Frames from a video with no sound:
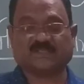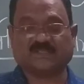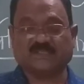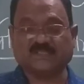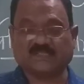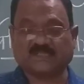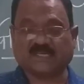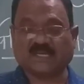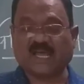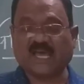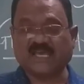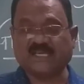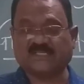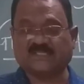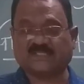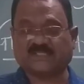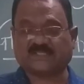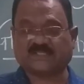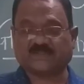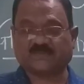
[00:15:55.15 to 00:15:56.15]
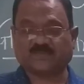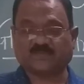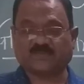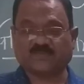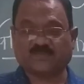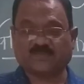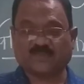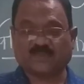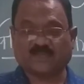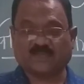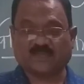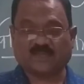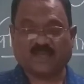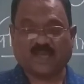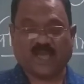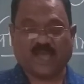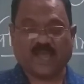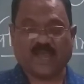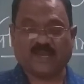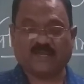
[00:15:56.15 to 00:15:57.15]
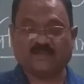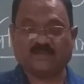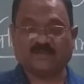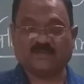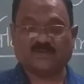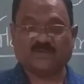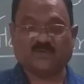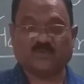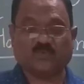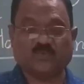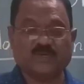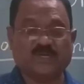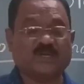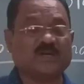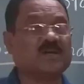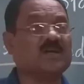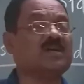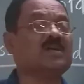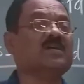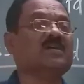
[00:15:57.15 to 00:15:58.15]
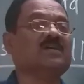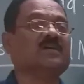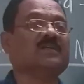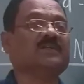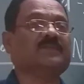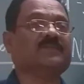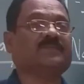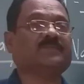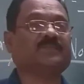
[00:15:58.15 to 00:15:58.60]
It cries, and we heard